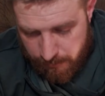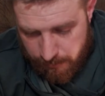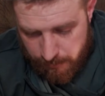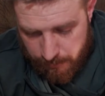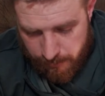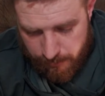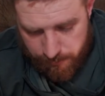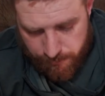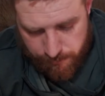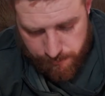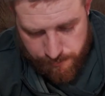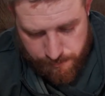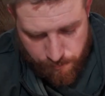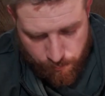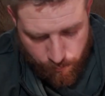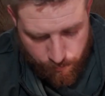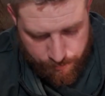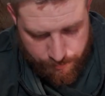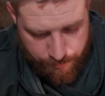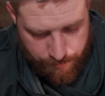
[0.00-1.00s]
There's
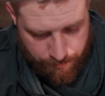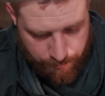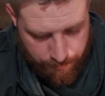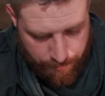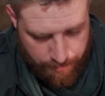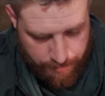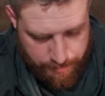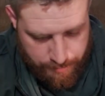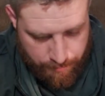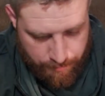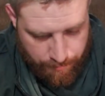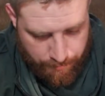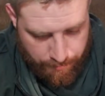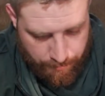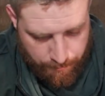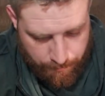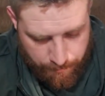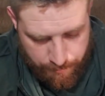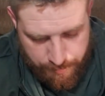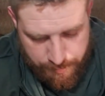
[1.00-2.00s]
more to this. Hold
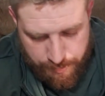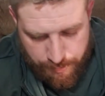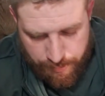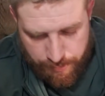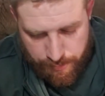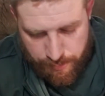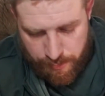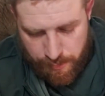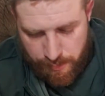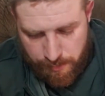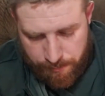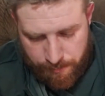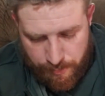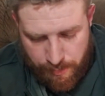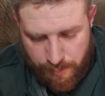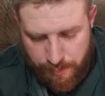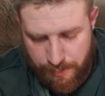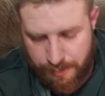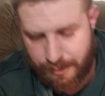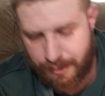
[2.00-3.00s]
on one second. I
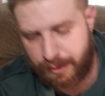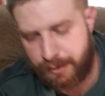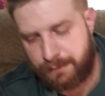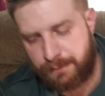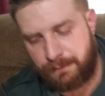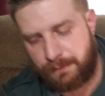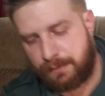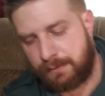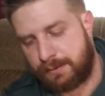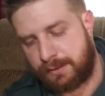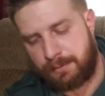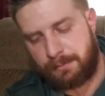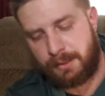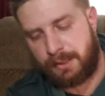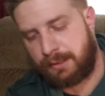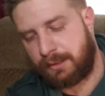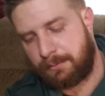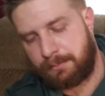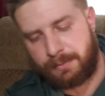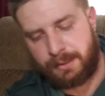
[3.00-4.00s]
apologize, folks. I'm
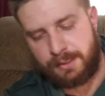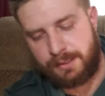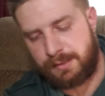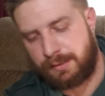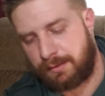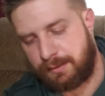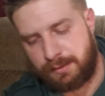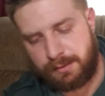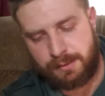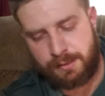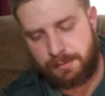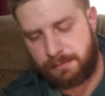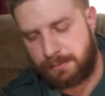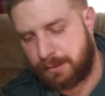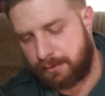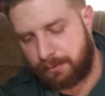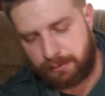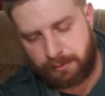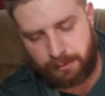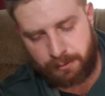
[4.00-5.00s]
not the best at this. I'm
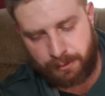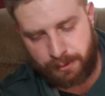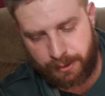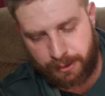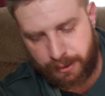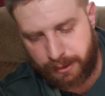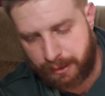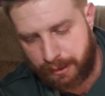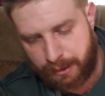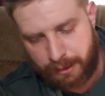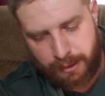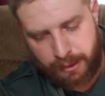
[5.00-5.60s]
still learning.